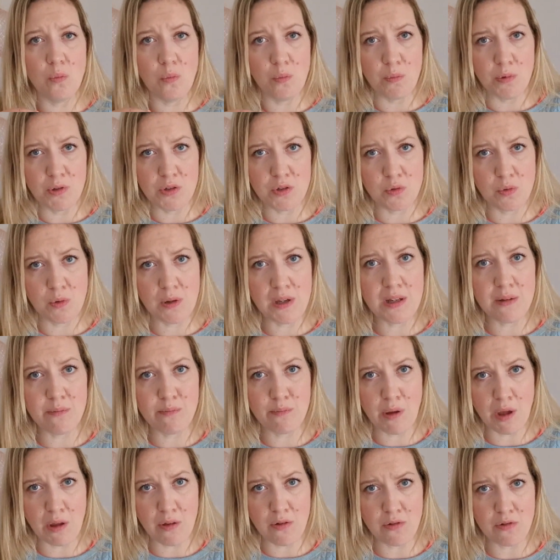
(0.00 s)
between
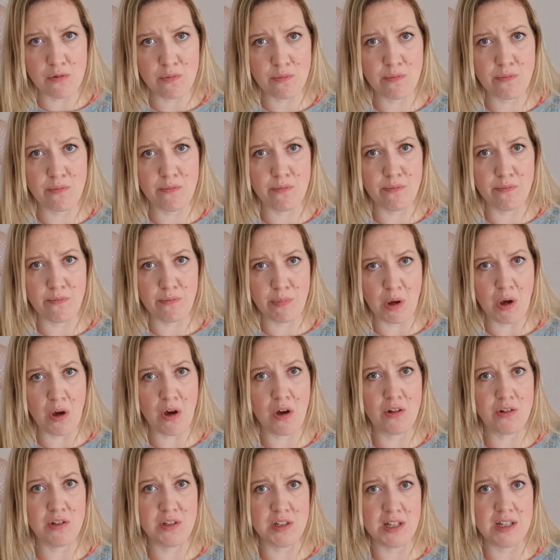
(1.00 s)
both
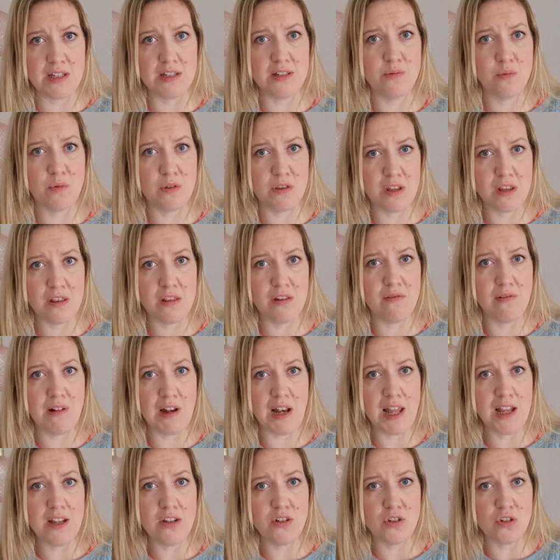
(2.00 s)
parties within the
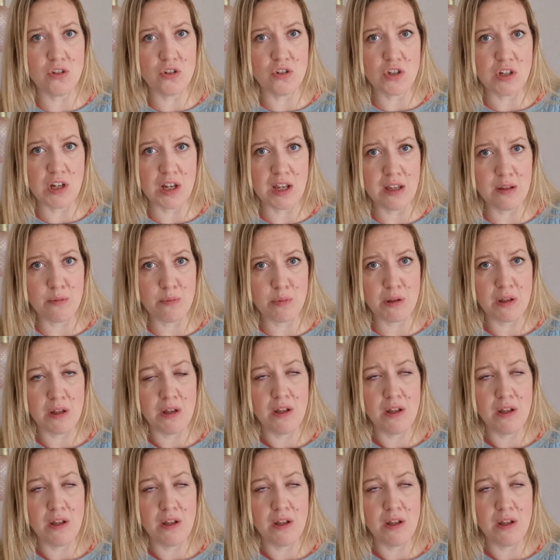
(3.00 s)
relationship,